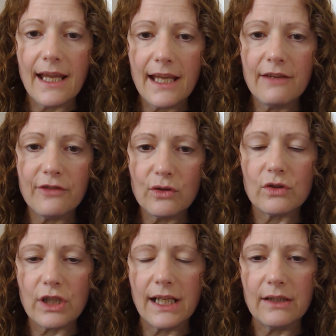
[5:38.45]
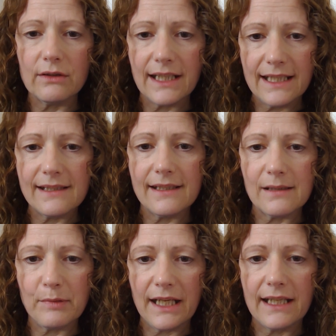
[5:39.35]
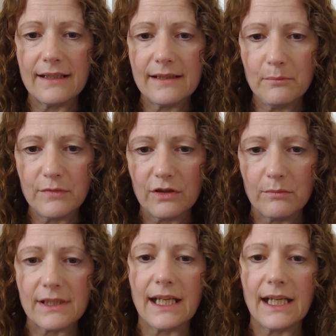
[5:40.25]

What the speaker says: If your child is displaying symptoms